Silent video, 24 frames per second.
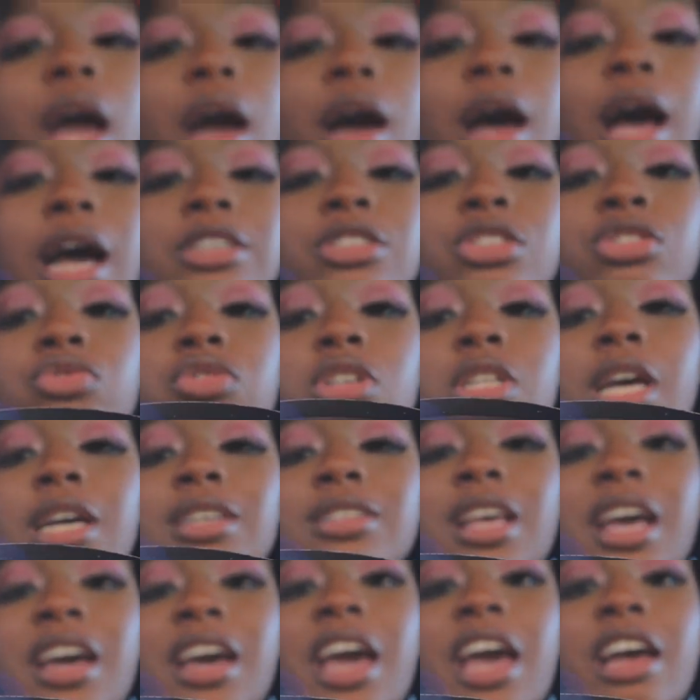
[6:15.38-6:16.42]
I just
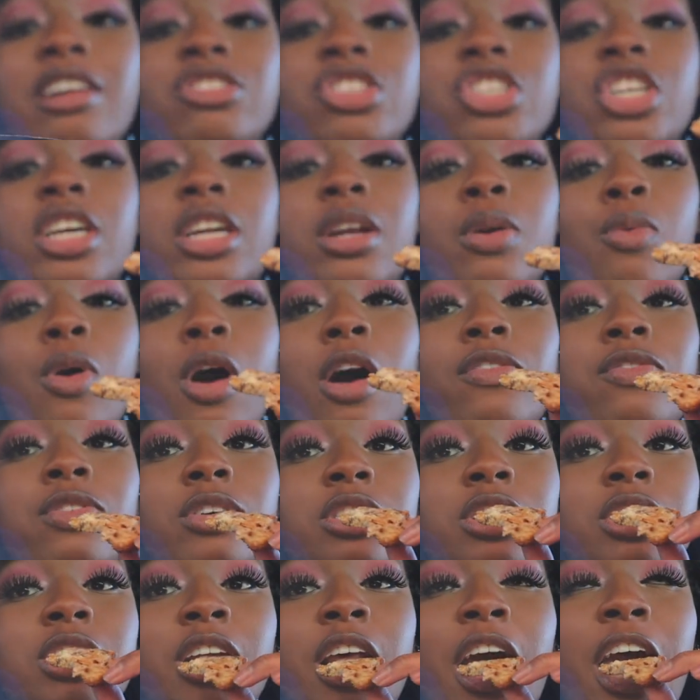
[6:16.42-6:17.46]
realized I could have chicken and
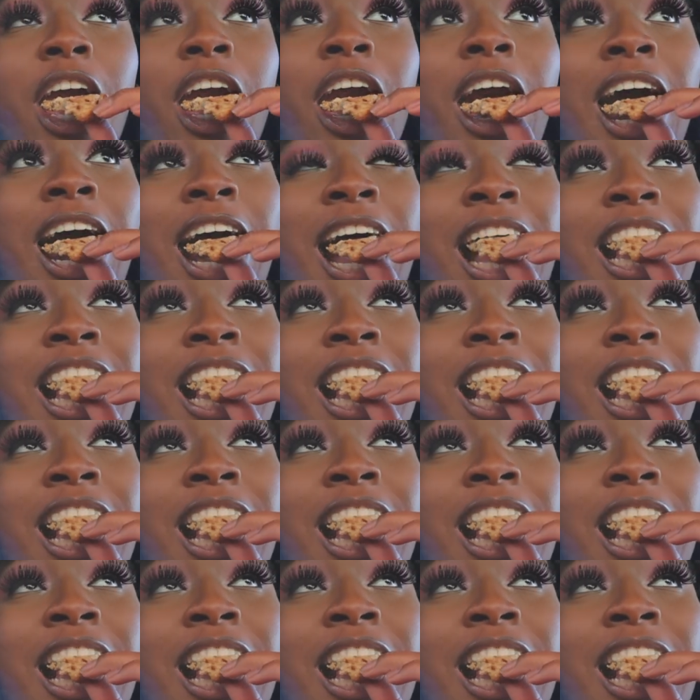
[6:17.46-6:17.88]
waffles tonight.